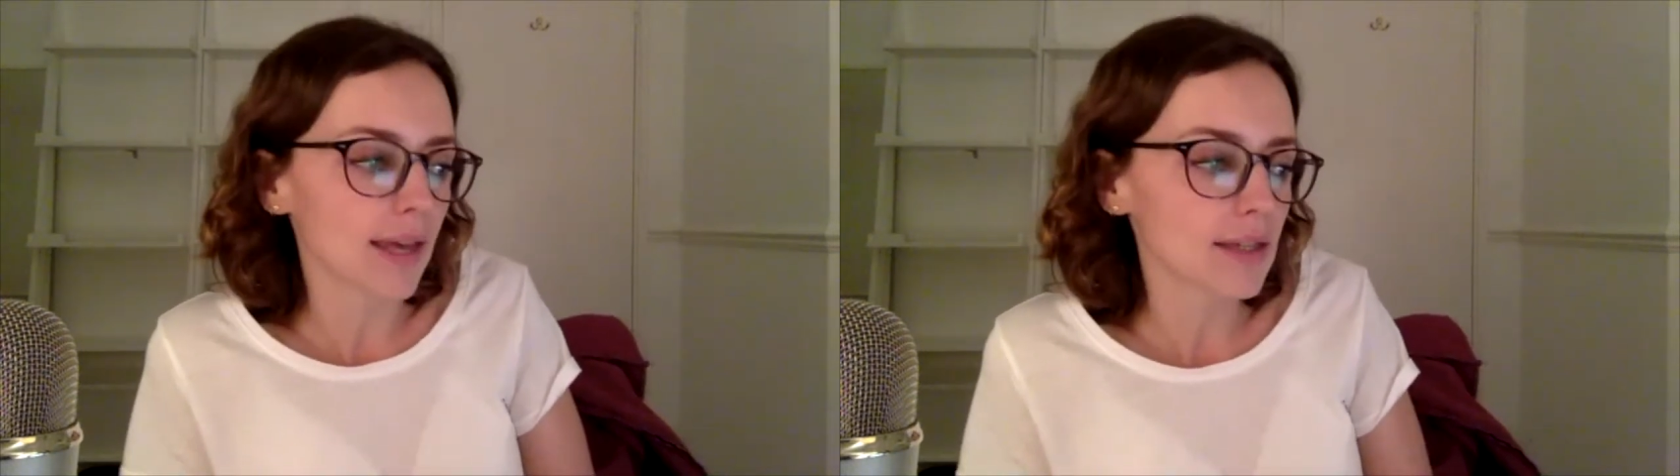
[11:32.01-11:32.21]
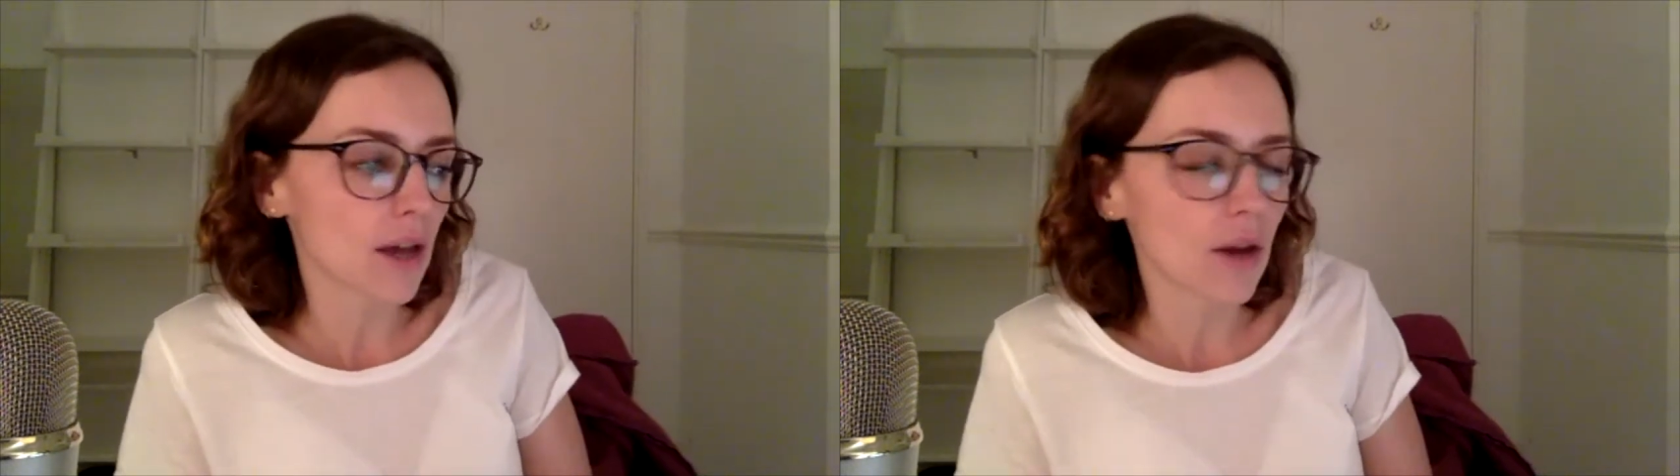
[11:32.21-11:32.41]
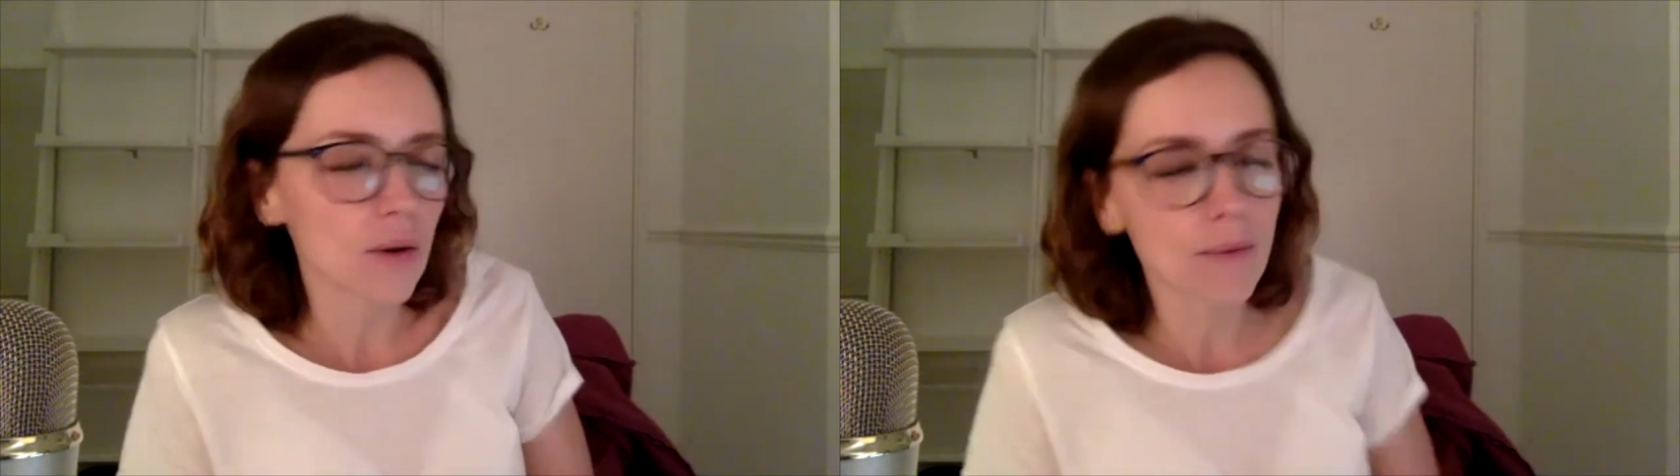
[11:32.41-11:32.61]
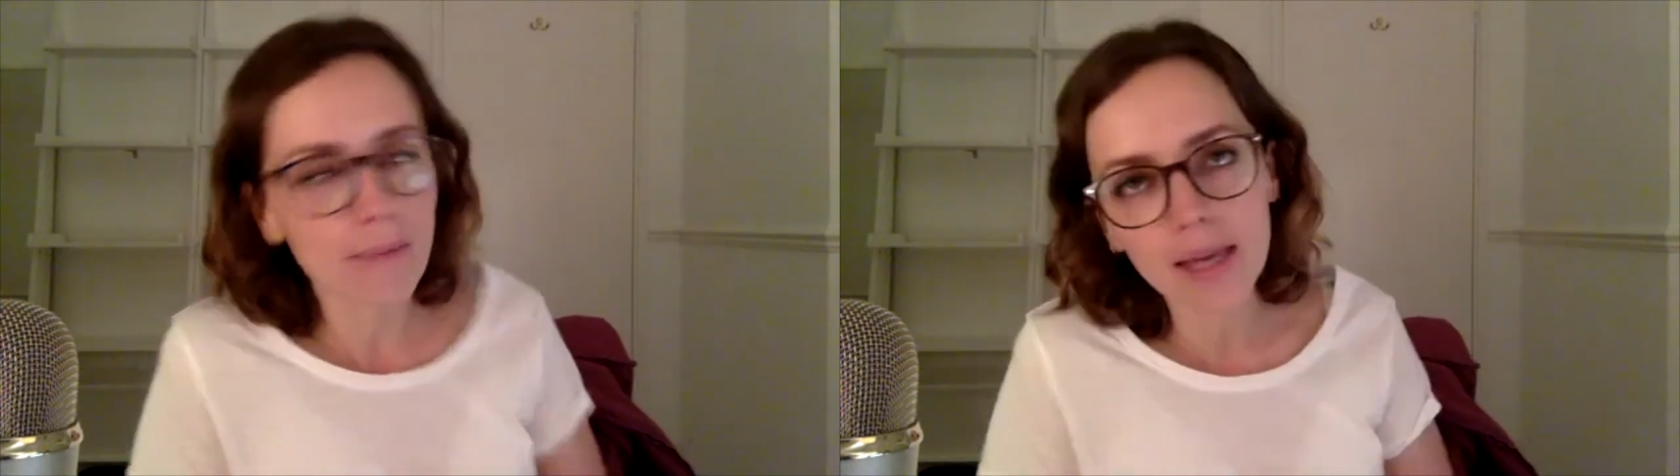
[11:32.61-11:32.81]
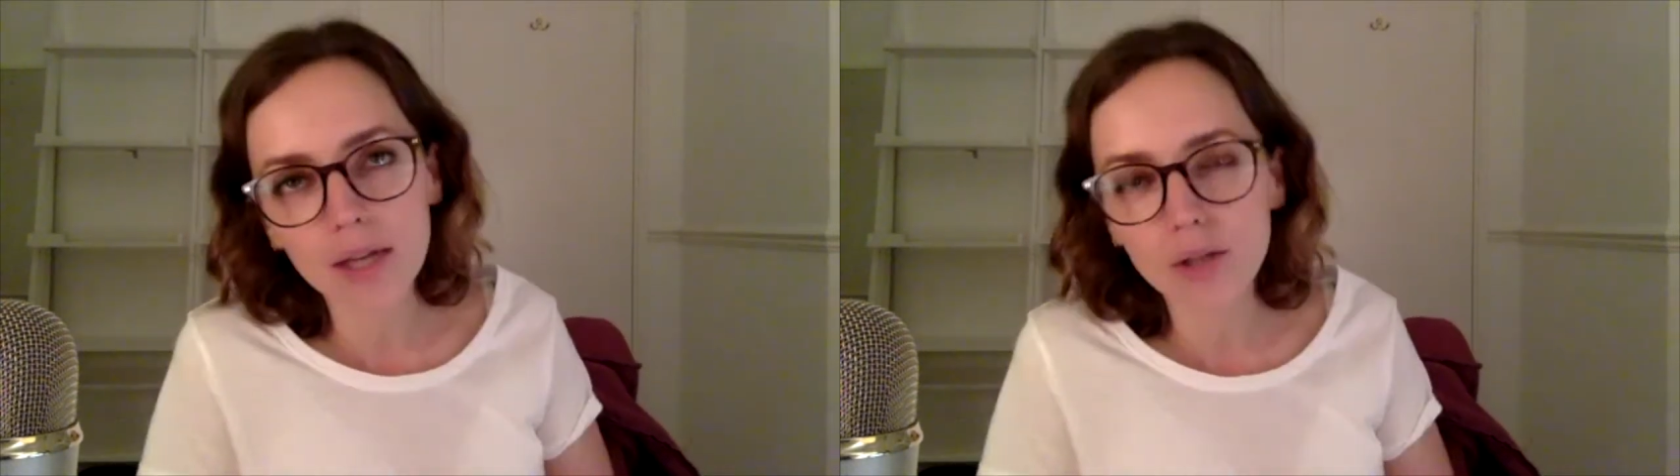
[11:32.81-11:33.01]
So
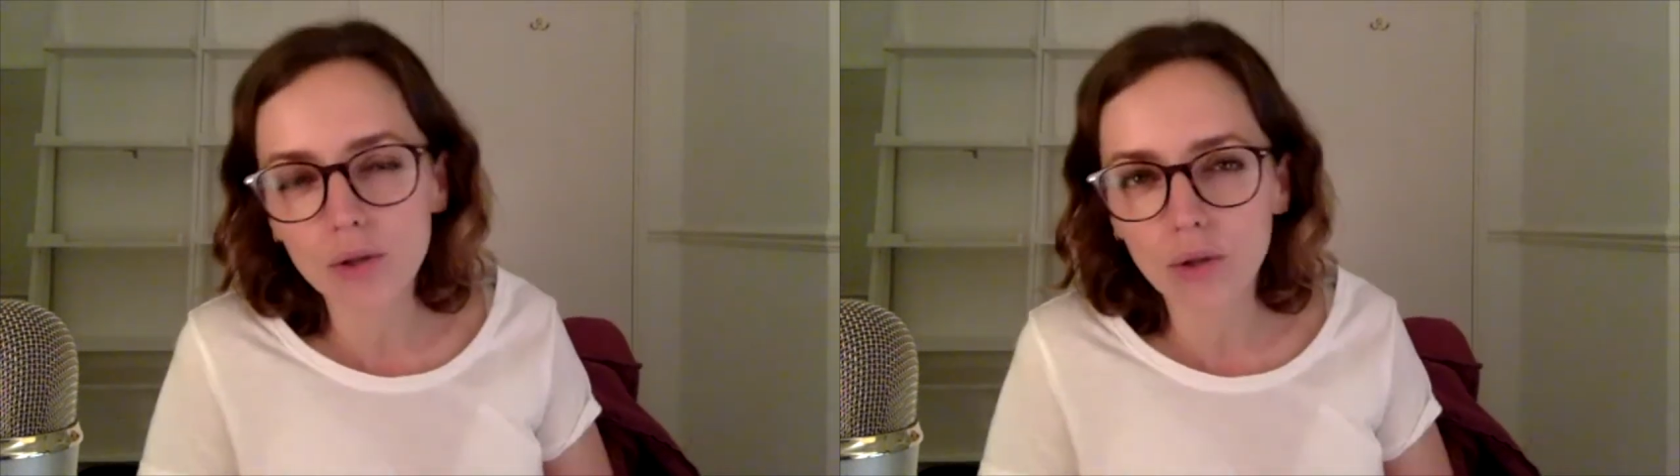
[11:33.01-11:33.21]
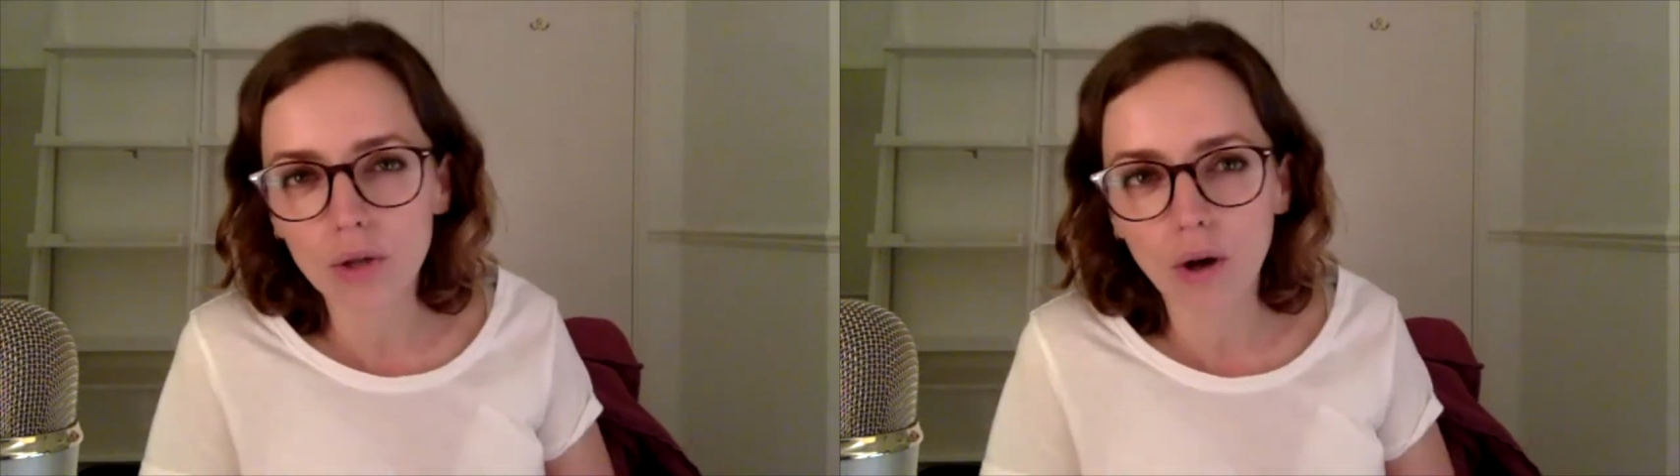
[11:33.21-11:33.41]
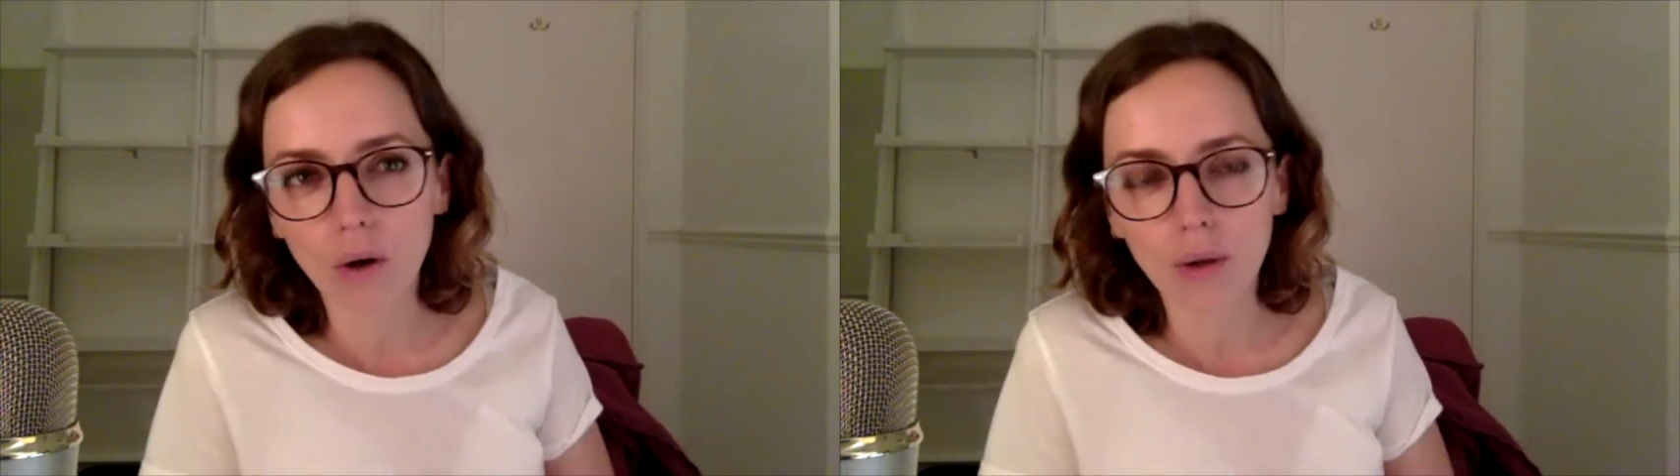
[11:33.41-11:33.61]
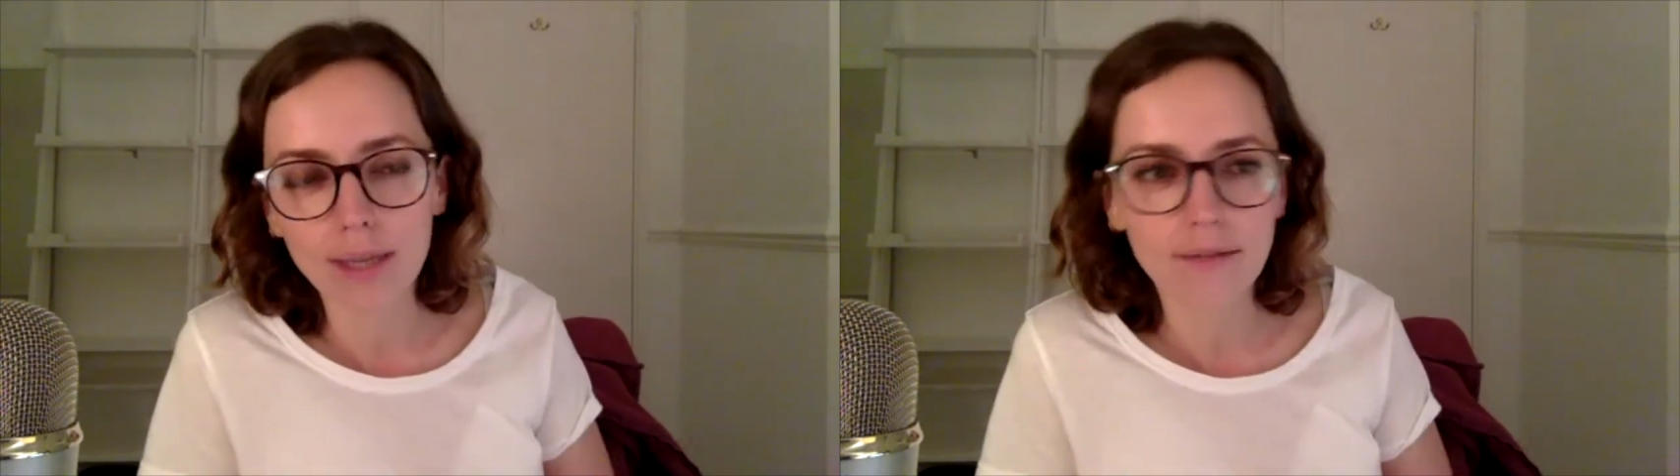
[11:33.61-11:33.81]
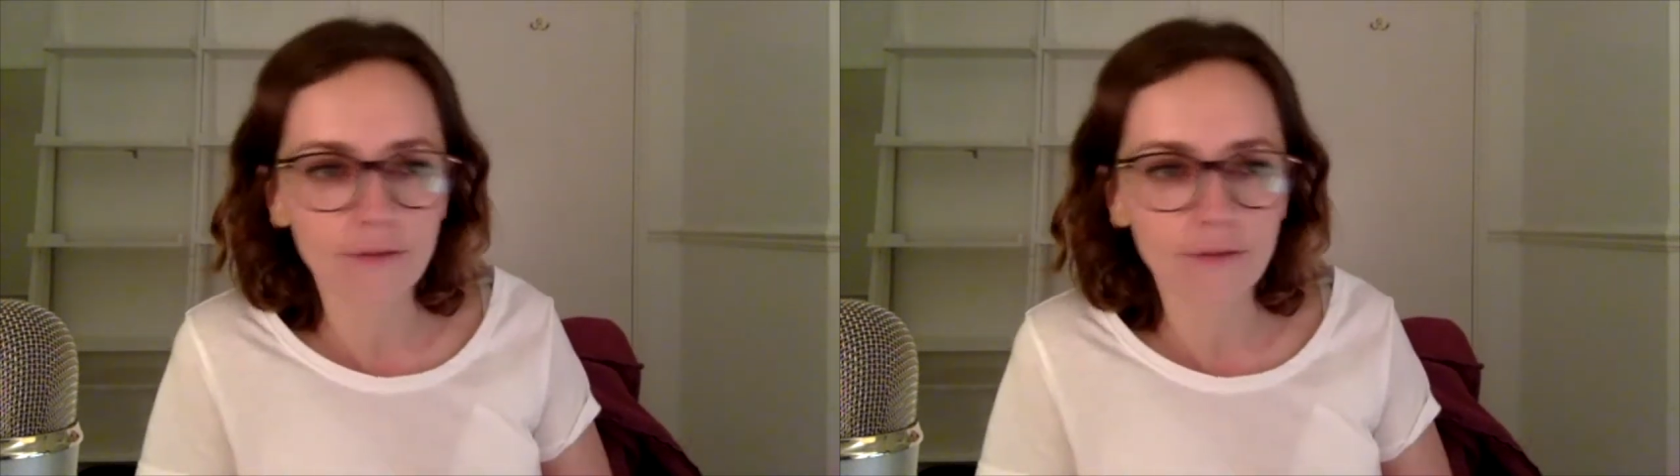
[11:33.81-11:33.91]
making sure that your goal isn't